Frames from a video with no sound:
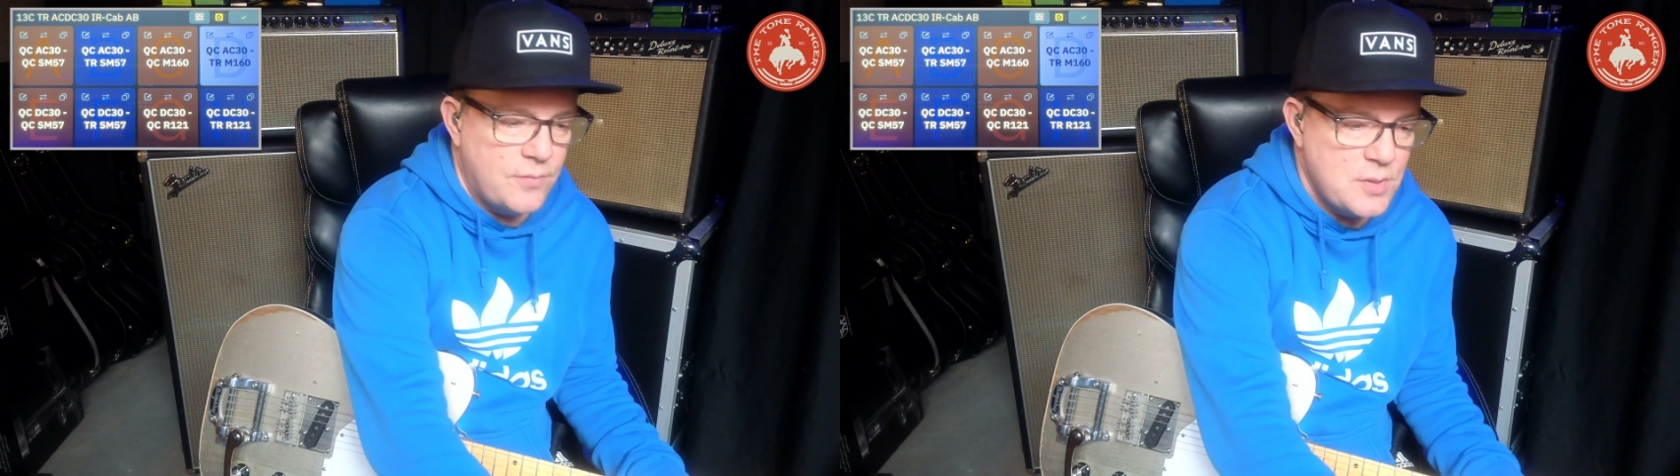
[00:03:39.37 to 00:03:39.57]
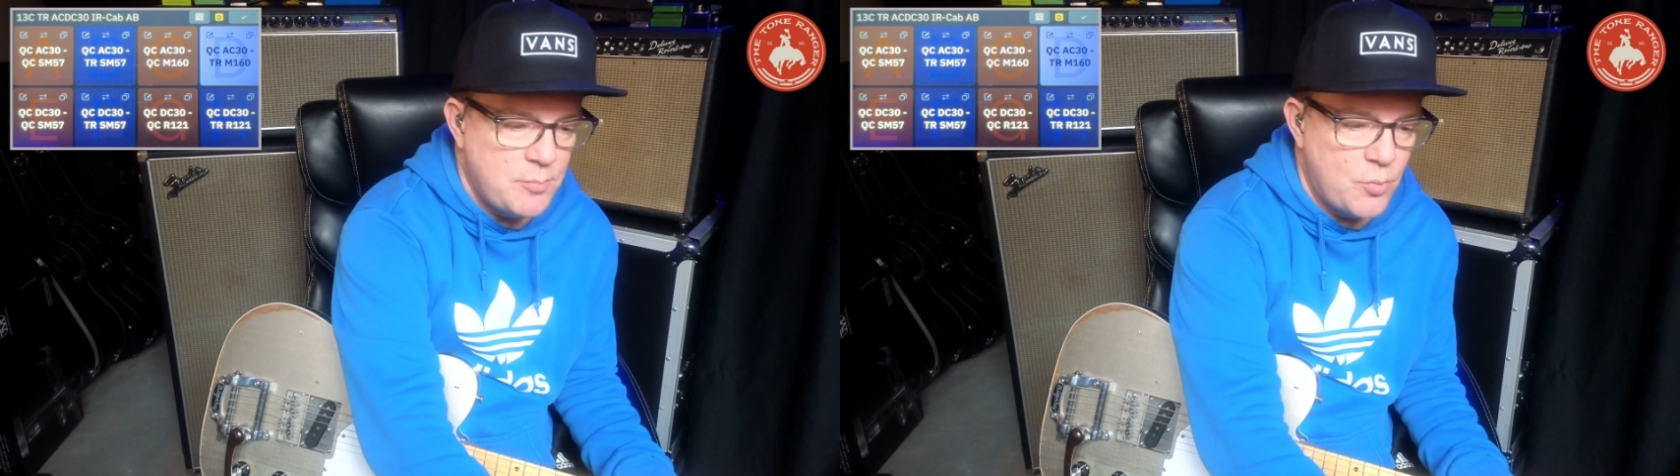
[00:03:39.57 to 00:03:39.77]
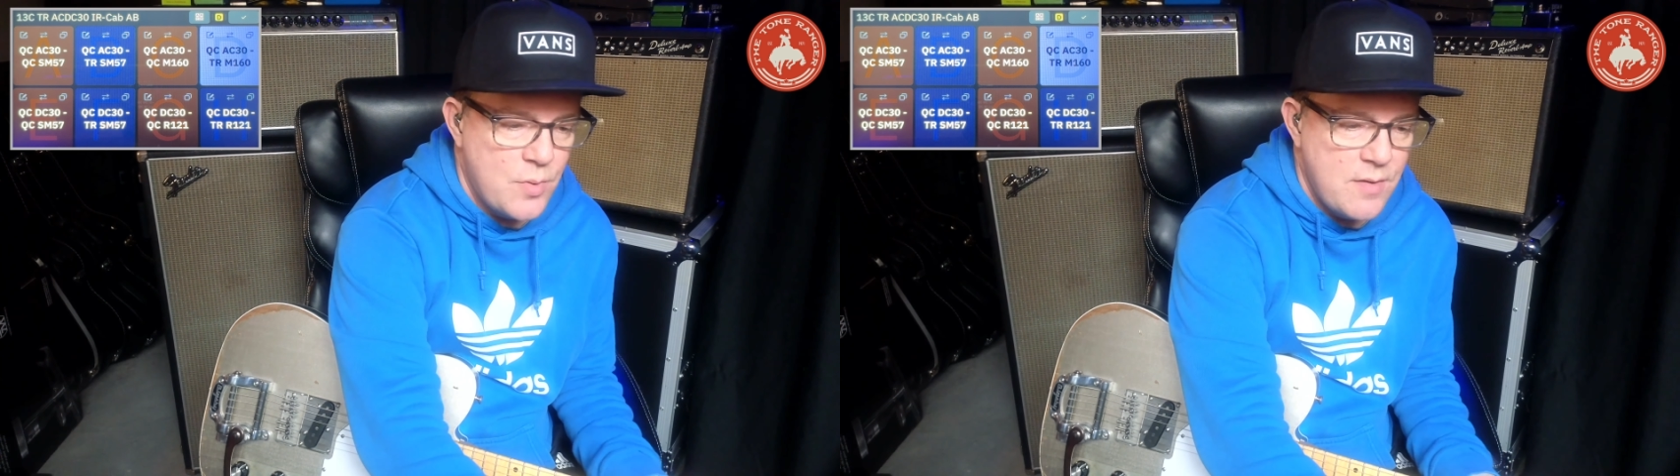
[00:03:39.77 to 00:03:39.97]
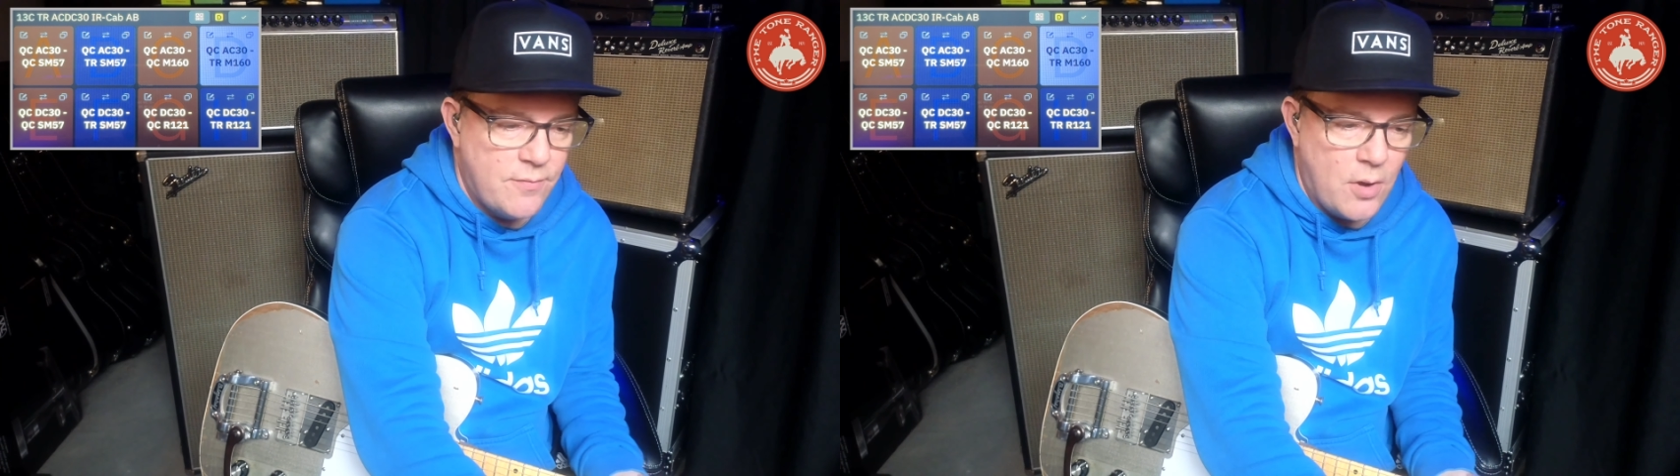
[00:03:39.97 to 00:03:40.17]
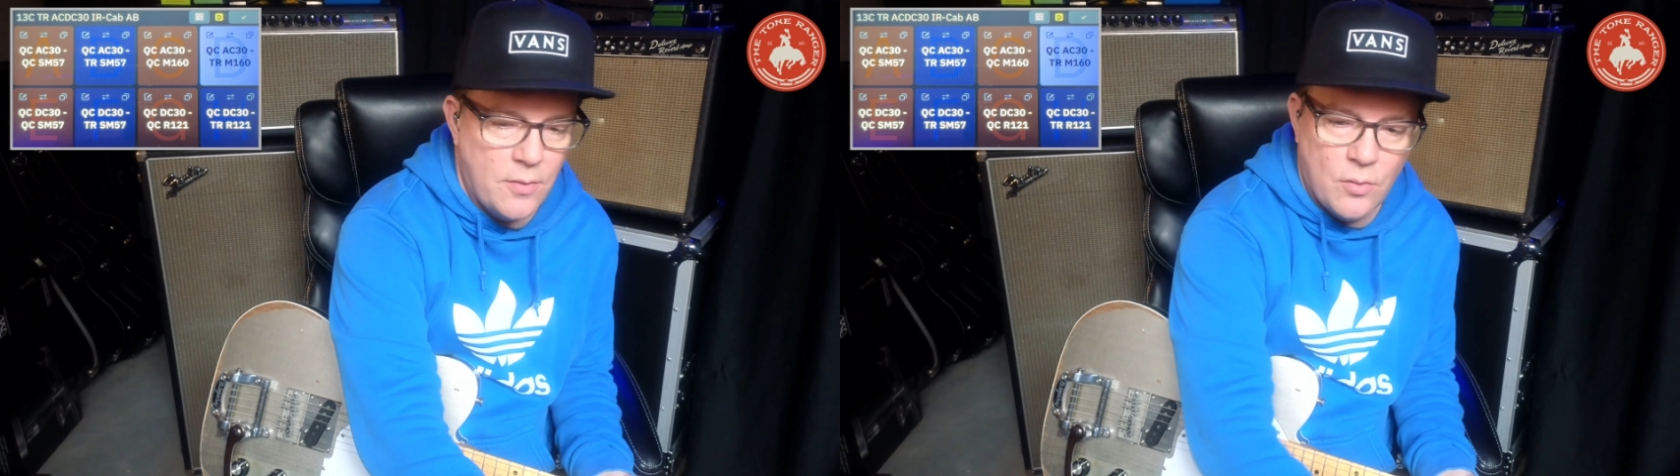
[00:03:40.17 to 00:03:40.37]
simple riff
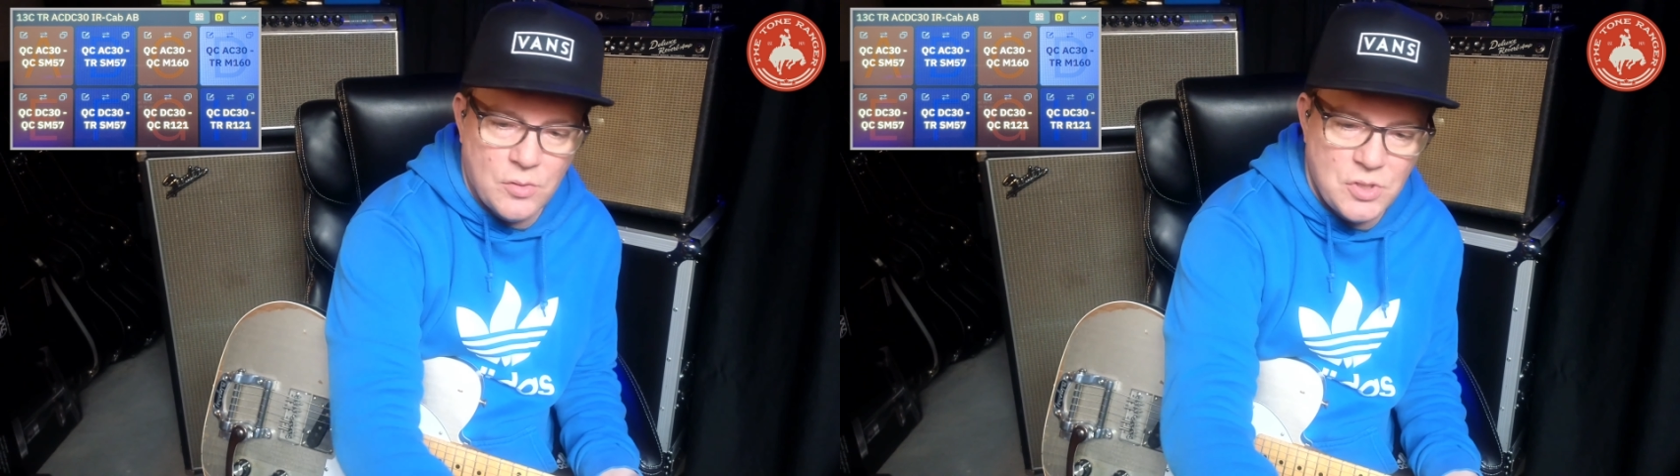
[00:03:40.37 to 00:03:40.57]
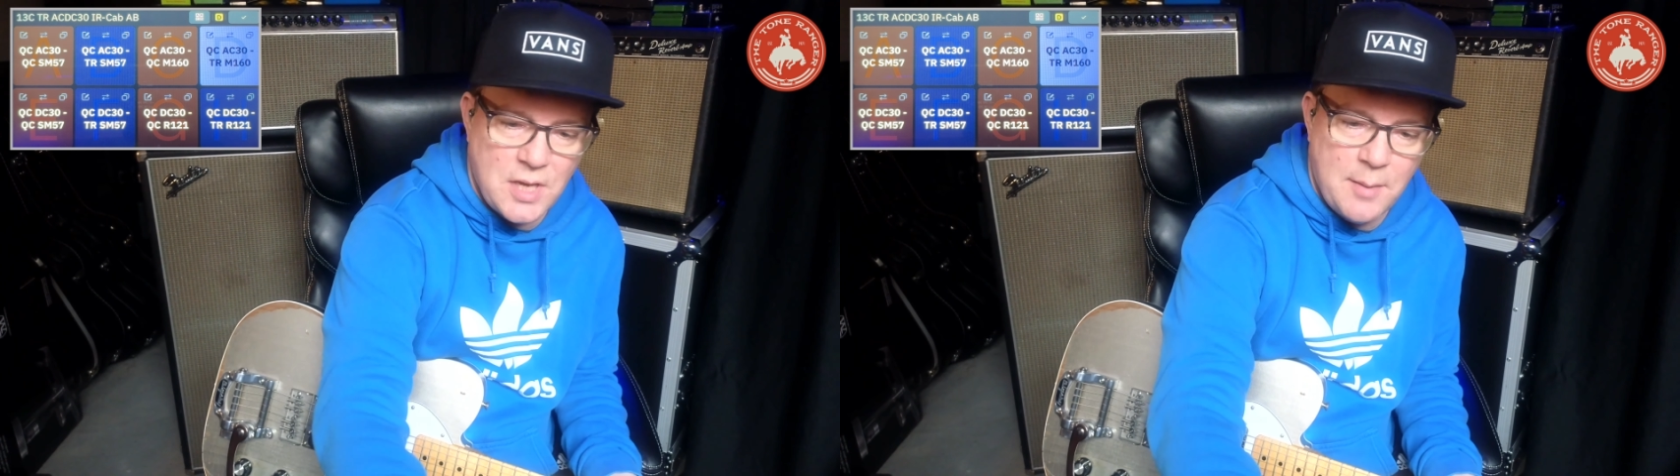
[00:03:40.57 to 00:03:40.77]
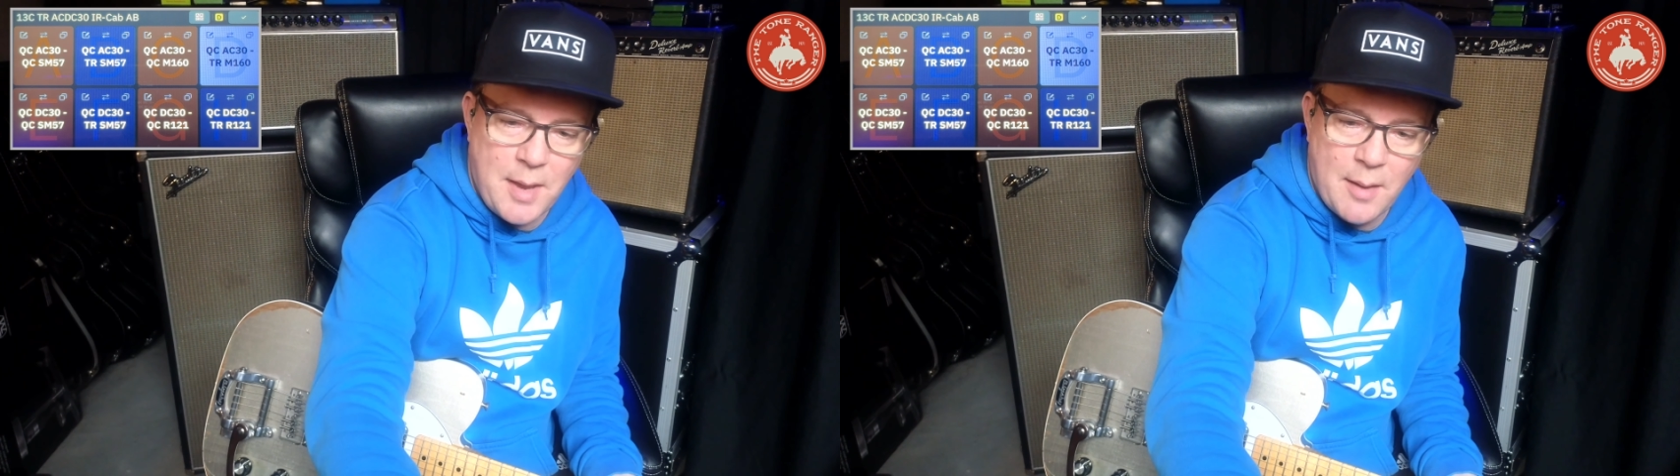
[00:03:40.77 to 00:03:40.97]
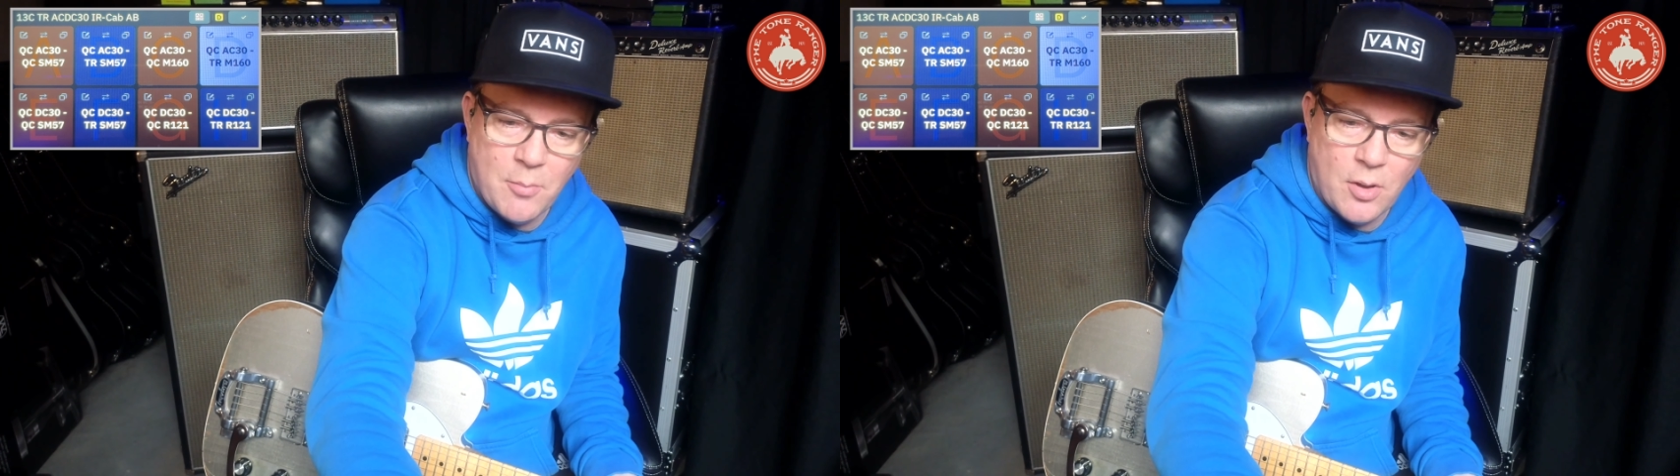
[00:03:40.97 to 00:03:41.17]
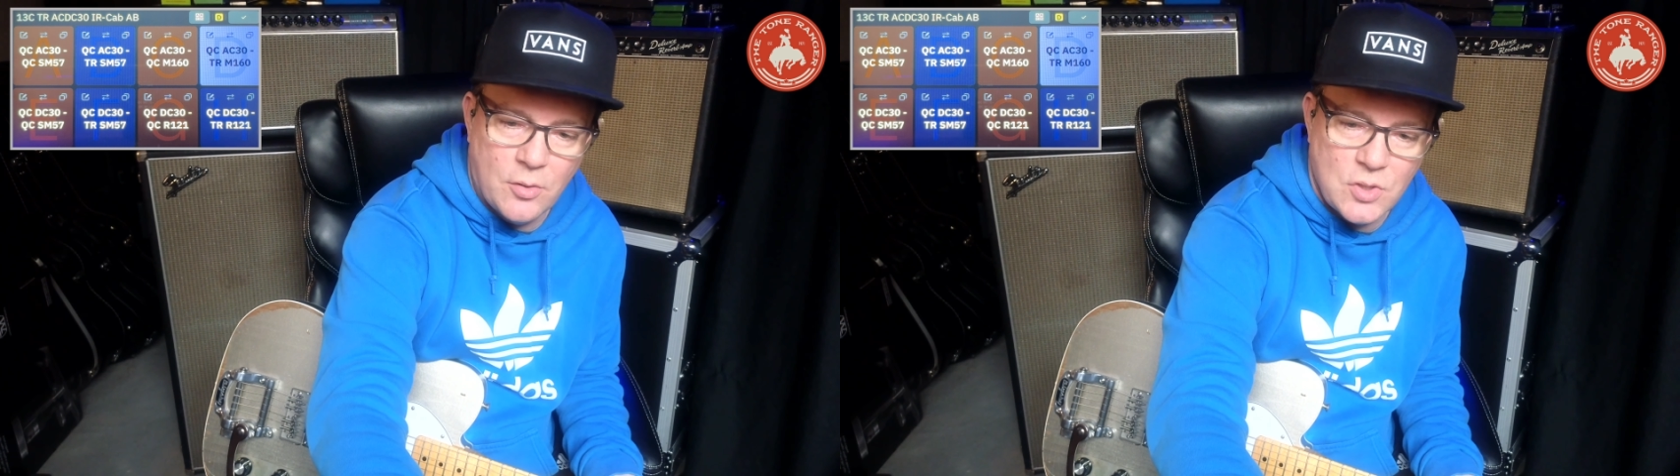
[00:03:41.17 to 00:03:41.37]
on those same amp
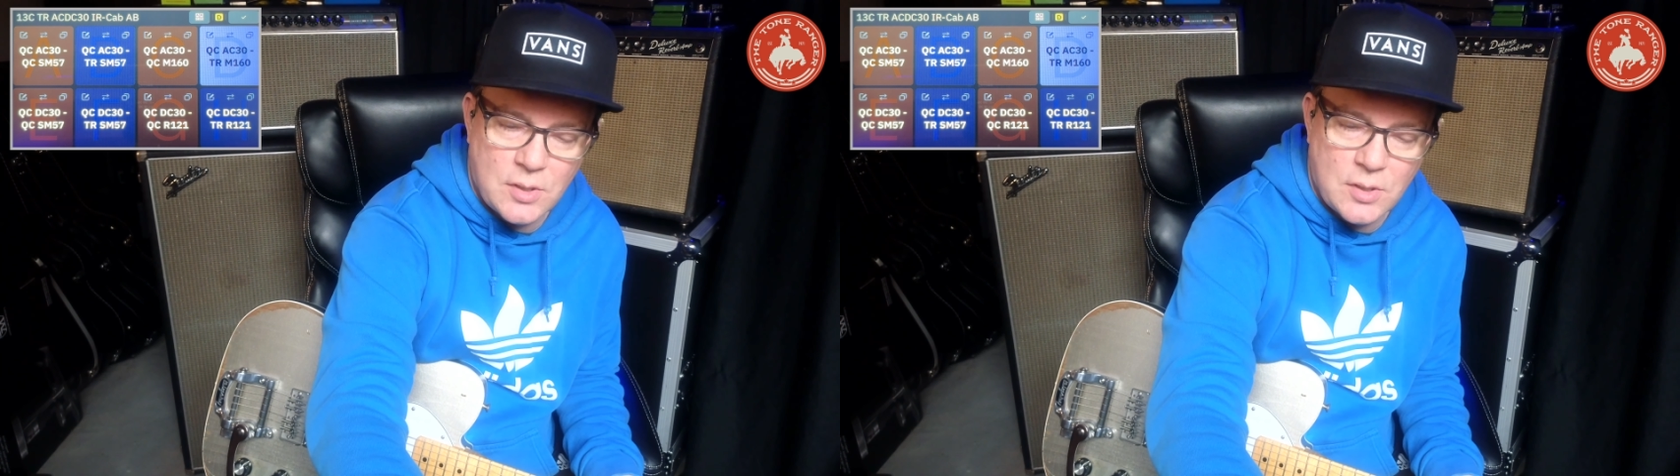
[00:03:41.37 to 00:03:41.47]
models.